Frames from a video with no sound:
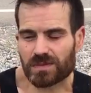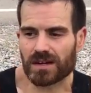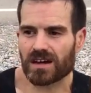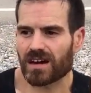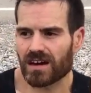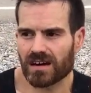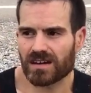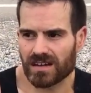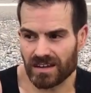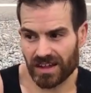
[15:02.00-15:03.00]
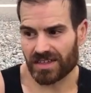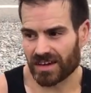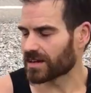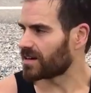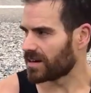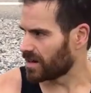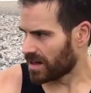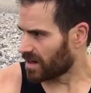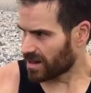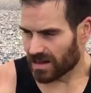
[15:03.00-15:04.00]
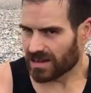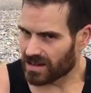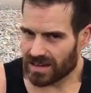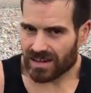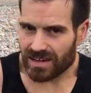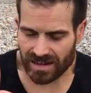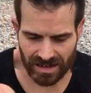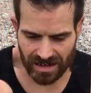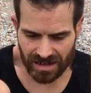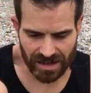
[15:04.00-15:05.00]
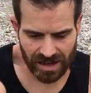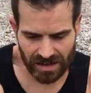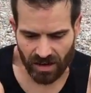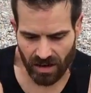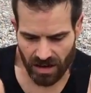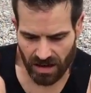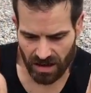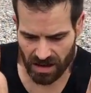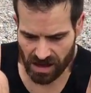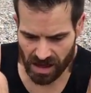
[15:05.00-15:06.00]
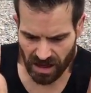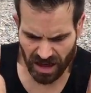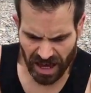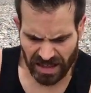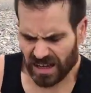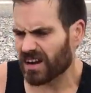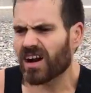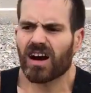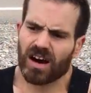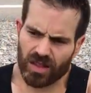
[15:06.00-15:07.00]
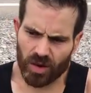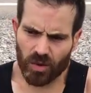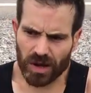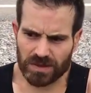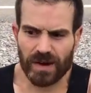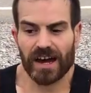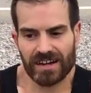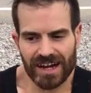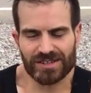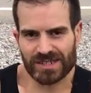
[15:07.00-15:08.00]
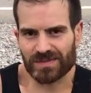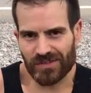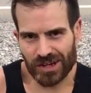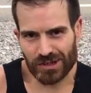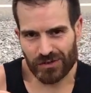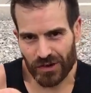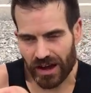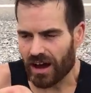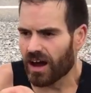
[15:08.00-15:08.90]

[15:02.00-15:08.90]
but nothing like what you just came through. Yeah, no. And like a little ways back, I took some videos for you.